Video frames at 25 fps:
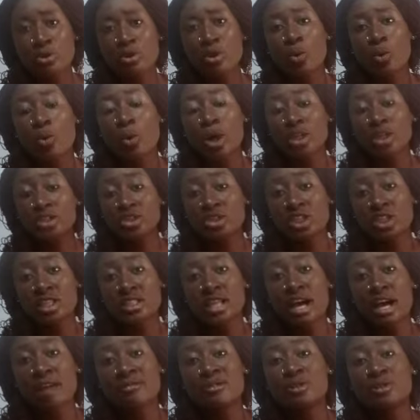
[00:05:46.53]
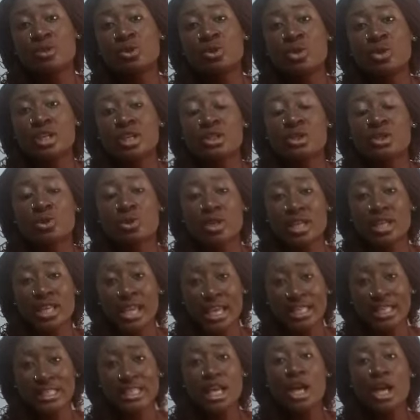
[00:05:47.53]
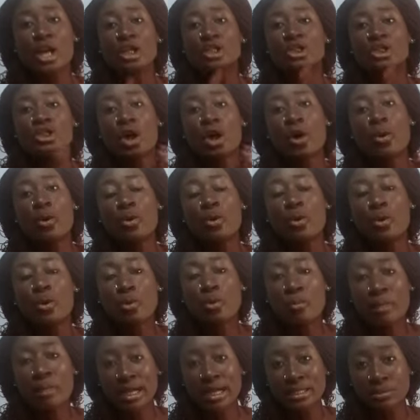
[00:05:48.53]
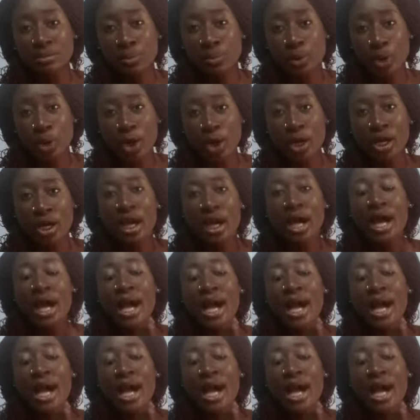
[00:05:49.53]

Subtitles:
So what you just have to do is to get your human block,